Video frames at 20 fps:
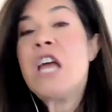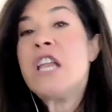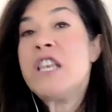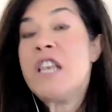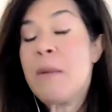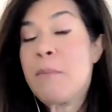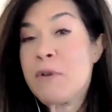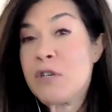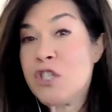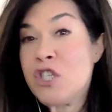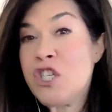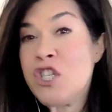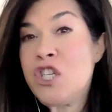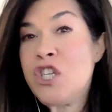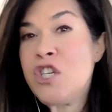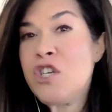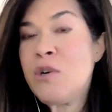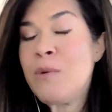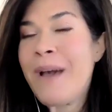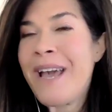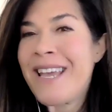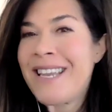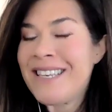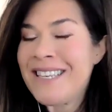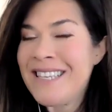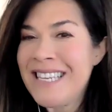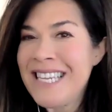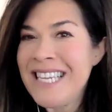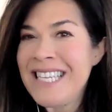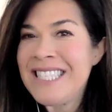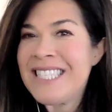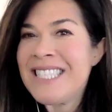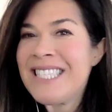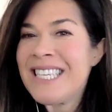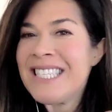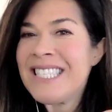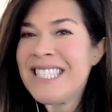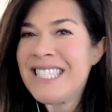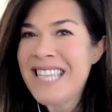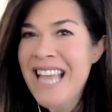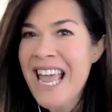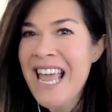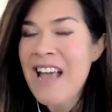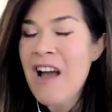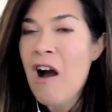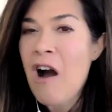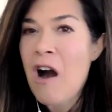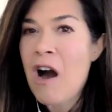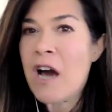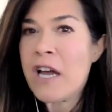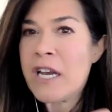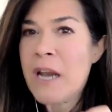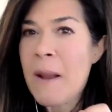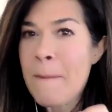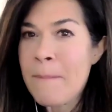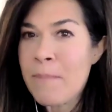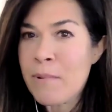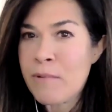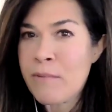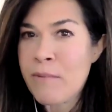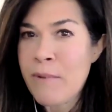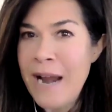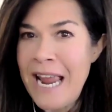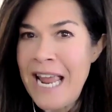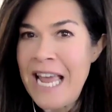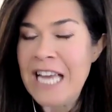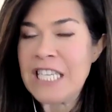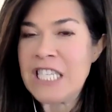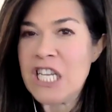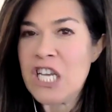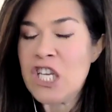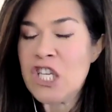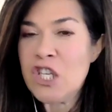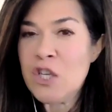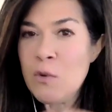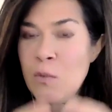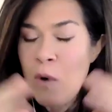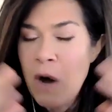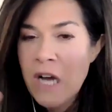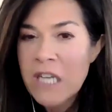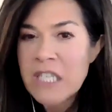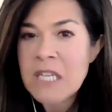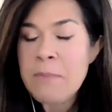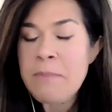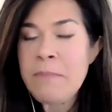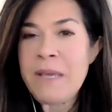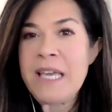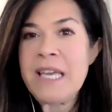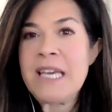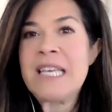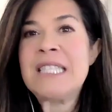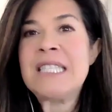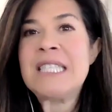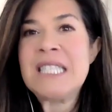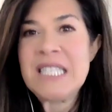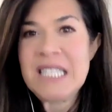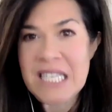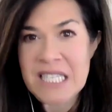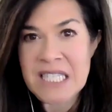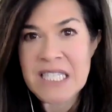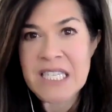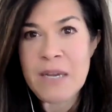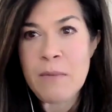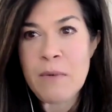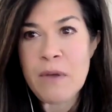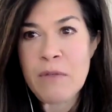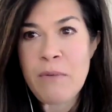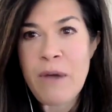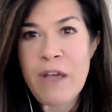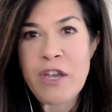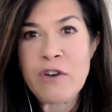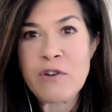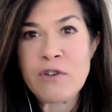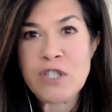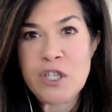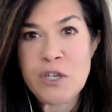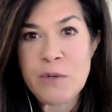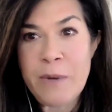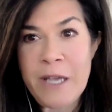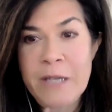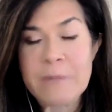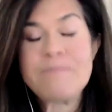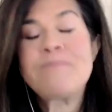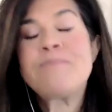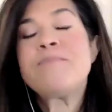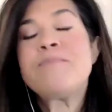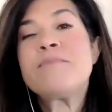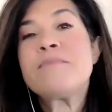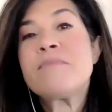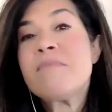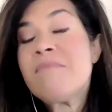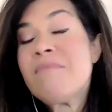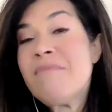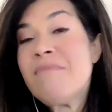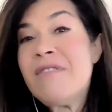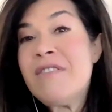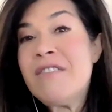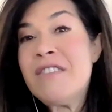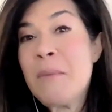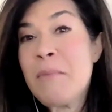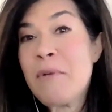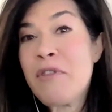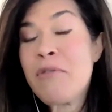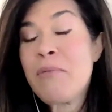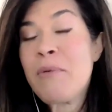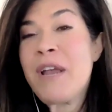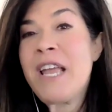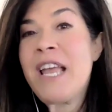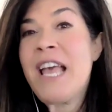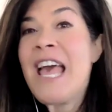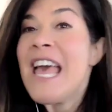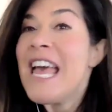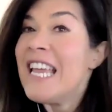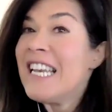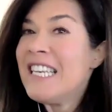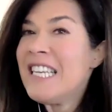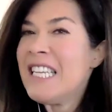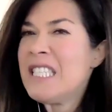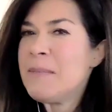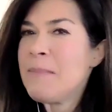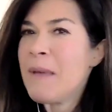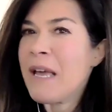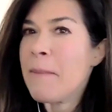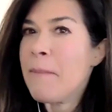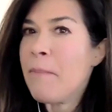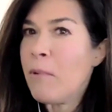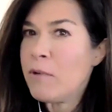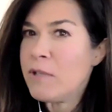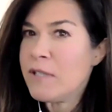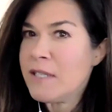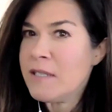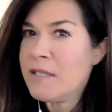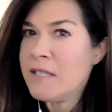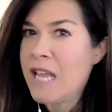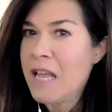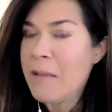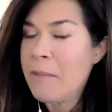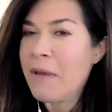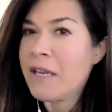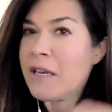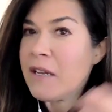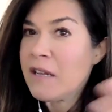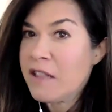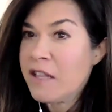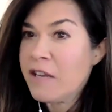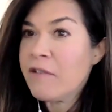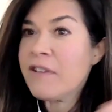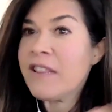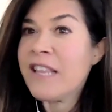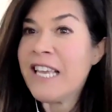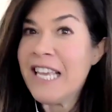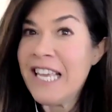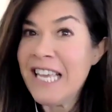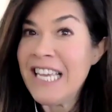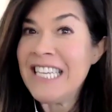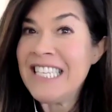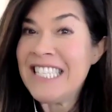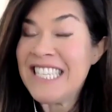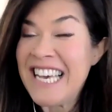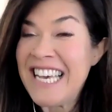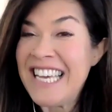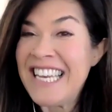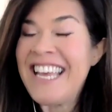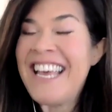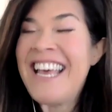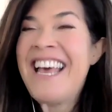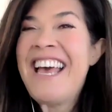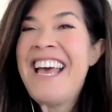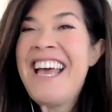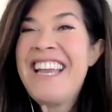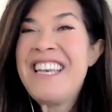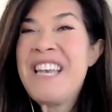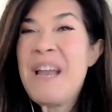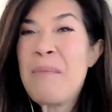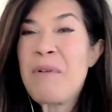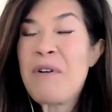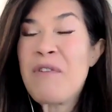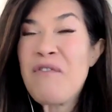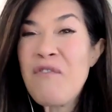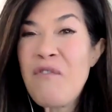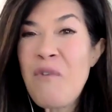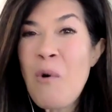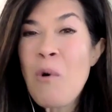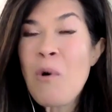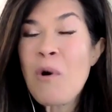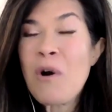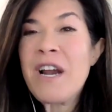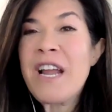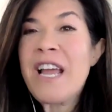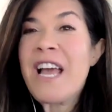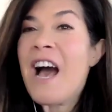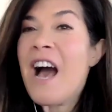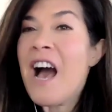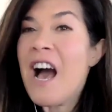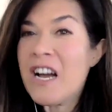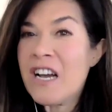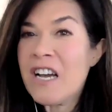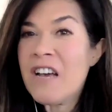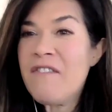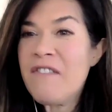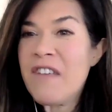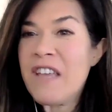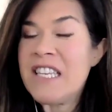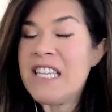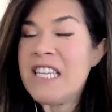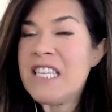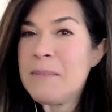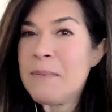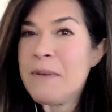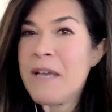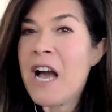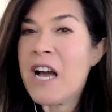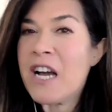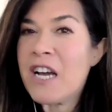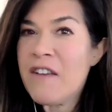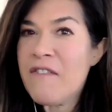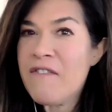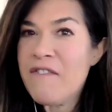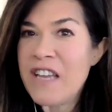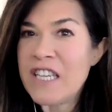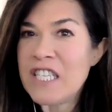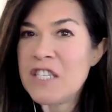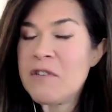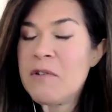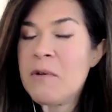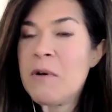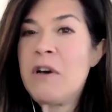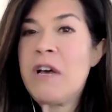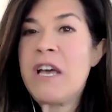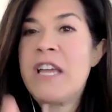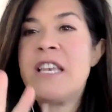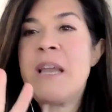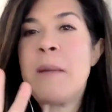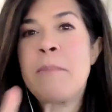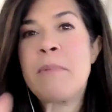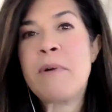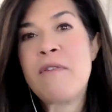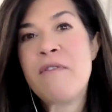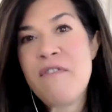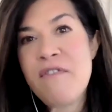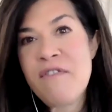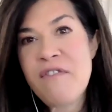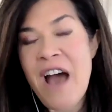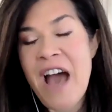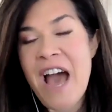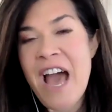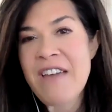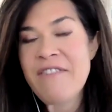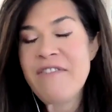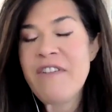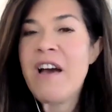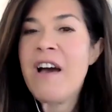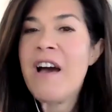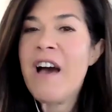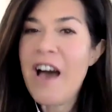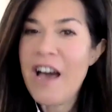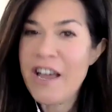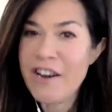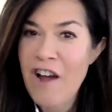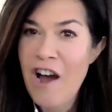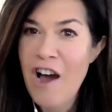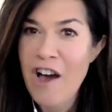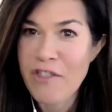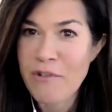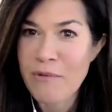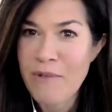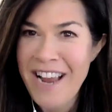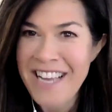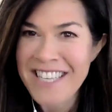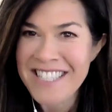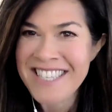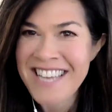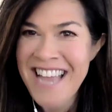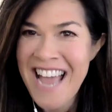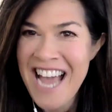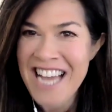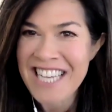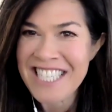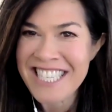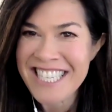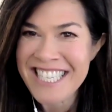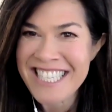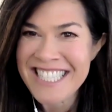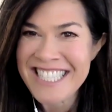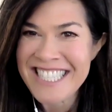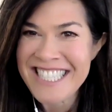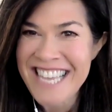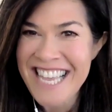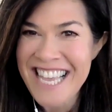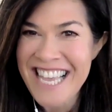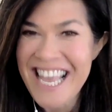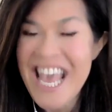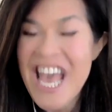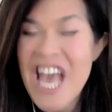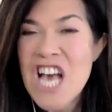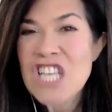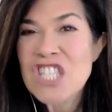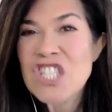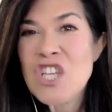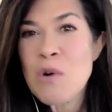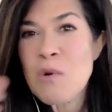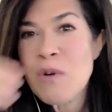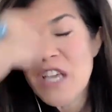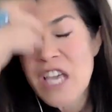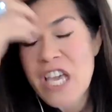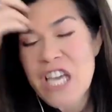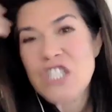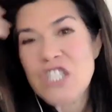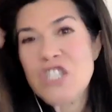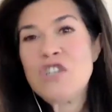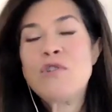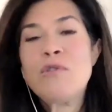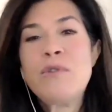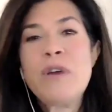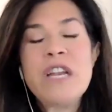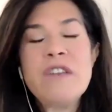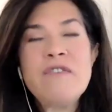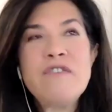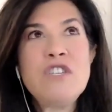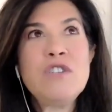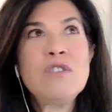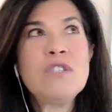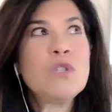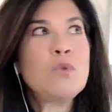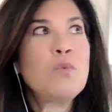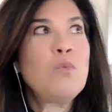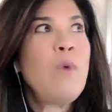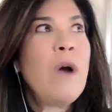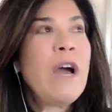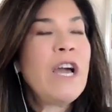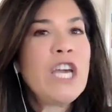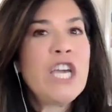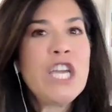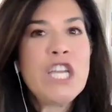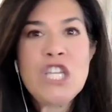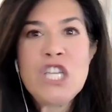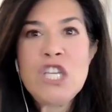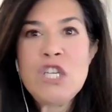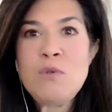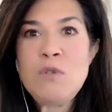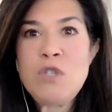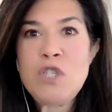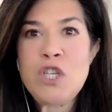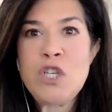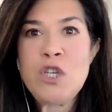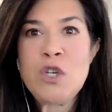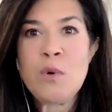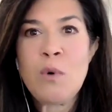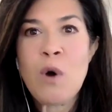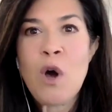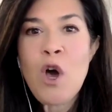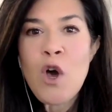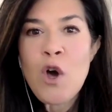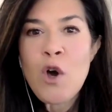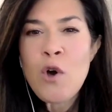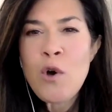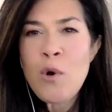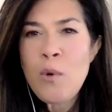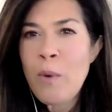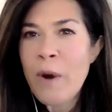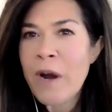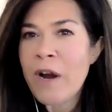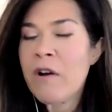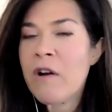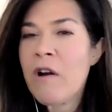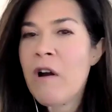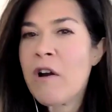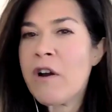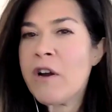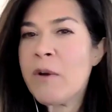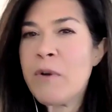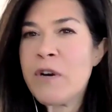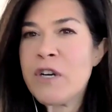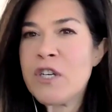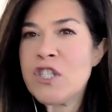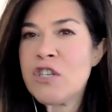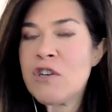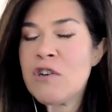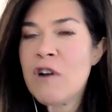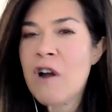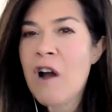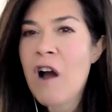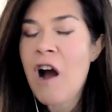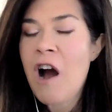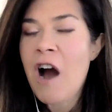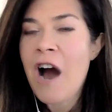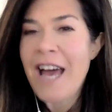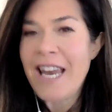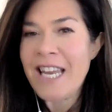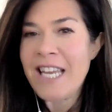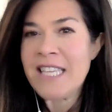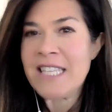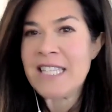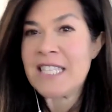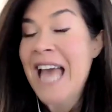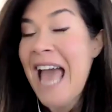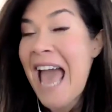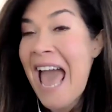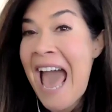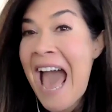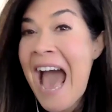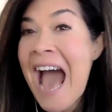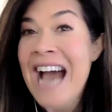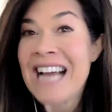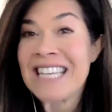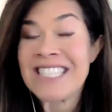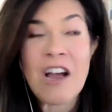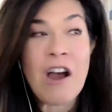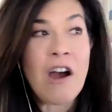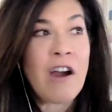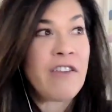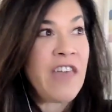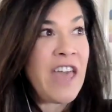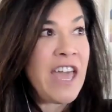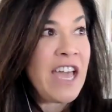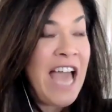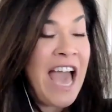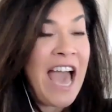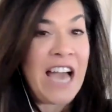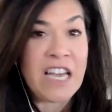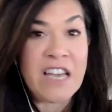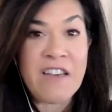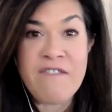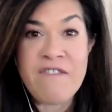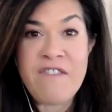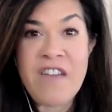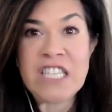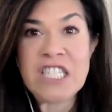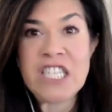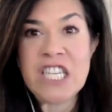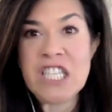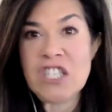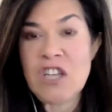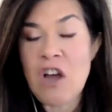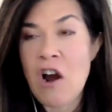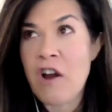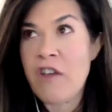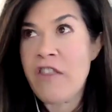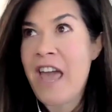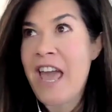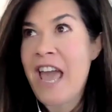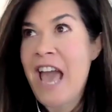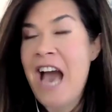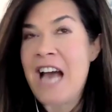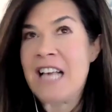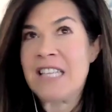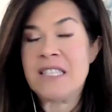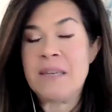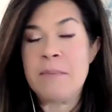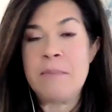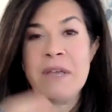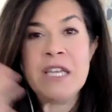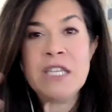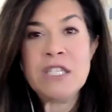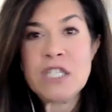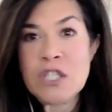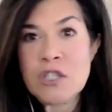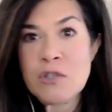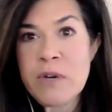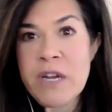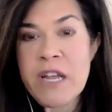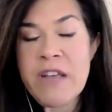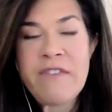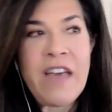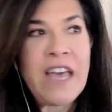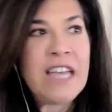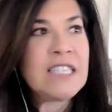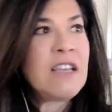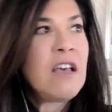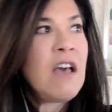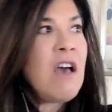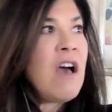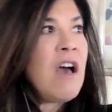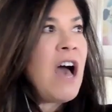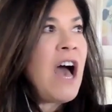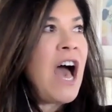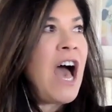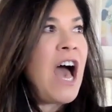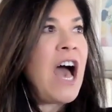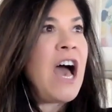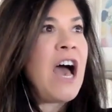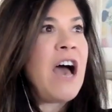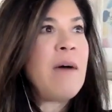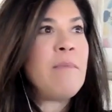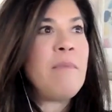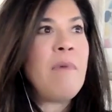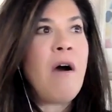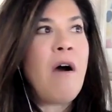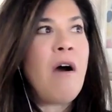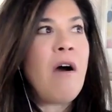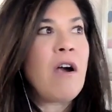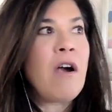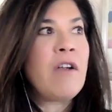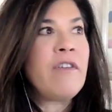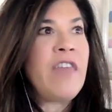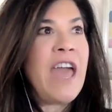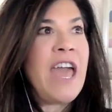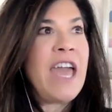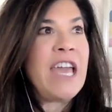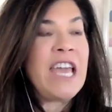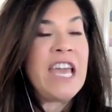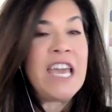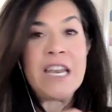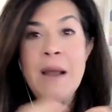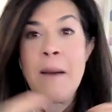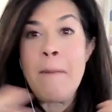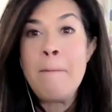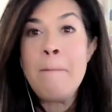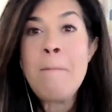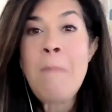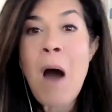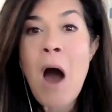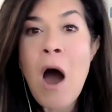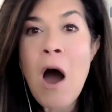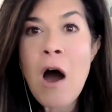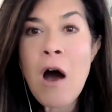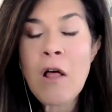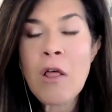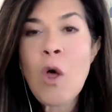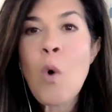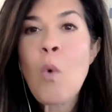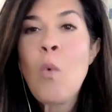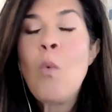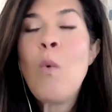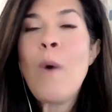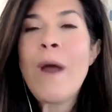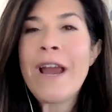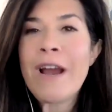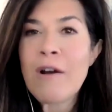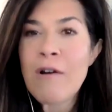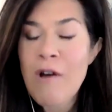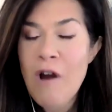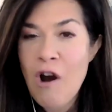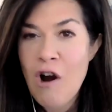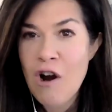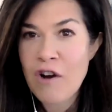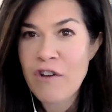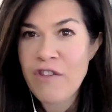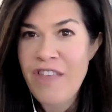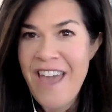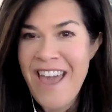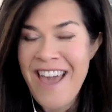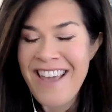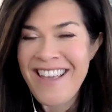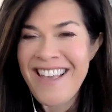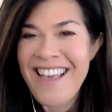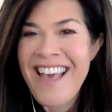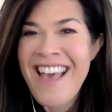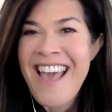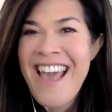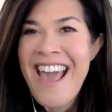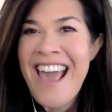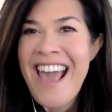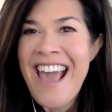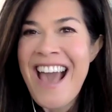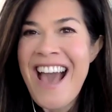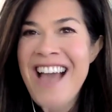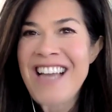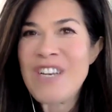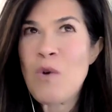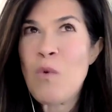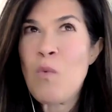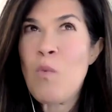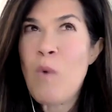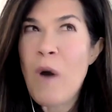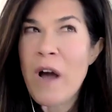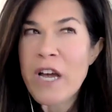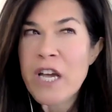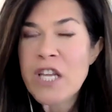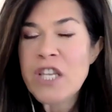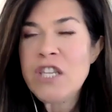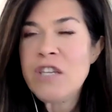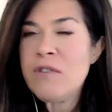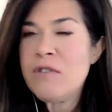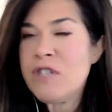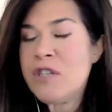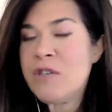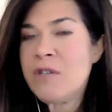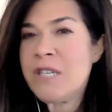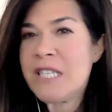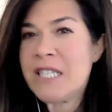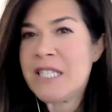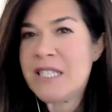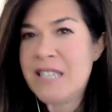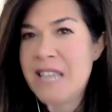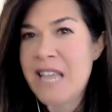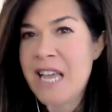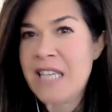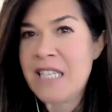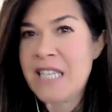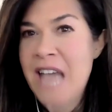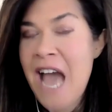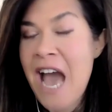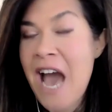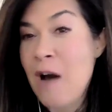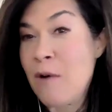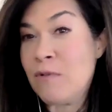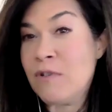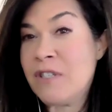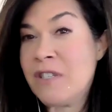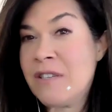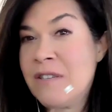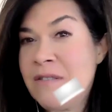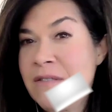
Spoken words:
Number 2, it needs to stay on brand. You want to be consistent with what you're doing. Number 3, it needs to make a bold statement. Clearly he did. Number 4, it needs to be unconventional. And number 5, unauthorized, as you can see. So get your creative juices. What can you do? Where's your audience at? Are they at conventions? Are they at some industry event? Are they in a mall? Where are they? And what can you do to stand out?